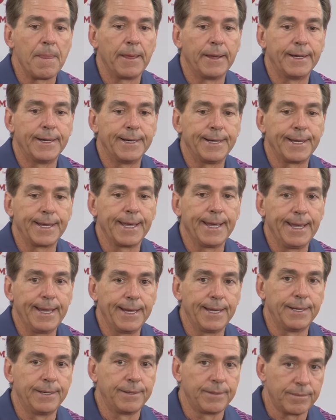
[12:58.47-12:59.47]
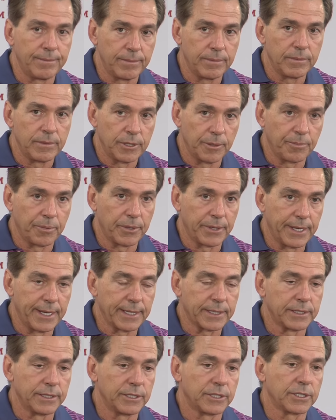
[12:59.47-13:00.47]
and the
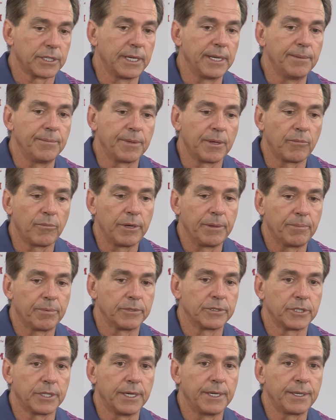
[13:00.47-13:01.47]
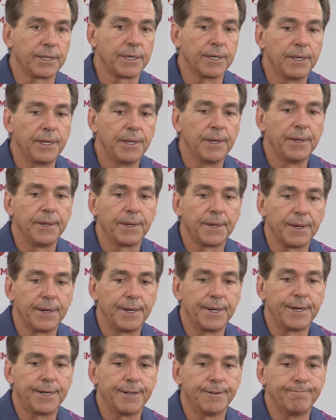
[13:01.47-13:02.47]
protection scheme that we present,
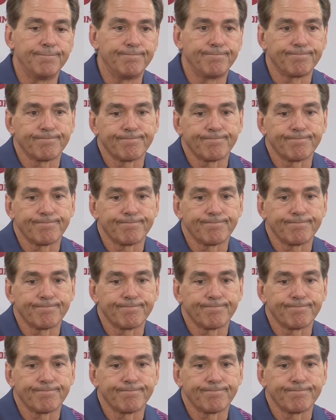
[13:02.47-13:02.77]
you